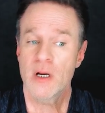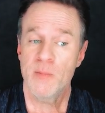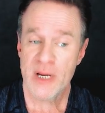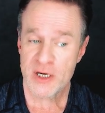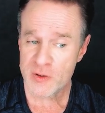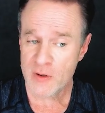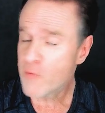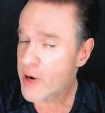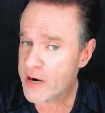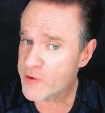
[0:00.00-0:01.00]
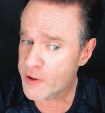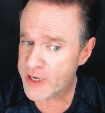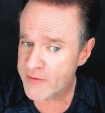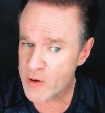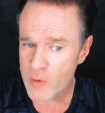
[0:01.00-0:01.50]
Picture of whatever you're
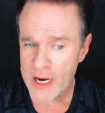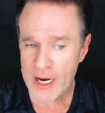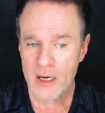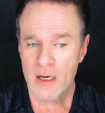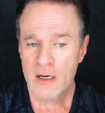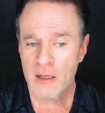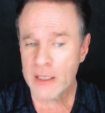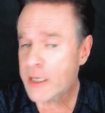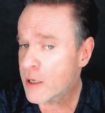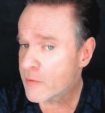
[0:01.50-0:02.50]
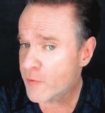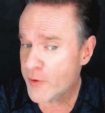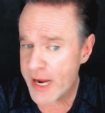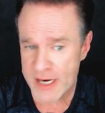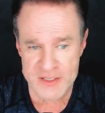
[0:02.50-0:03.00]
giving away, click here for
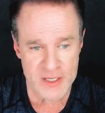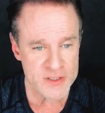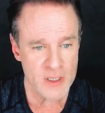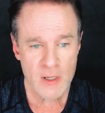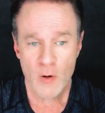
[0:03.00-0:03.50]
free access,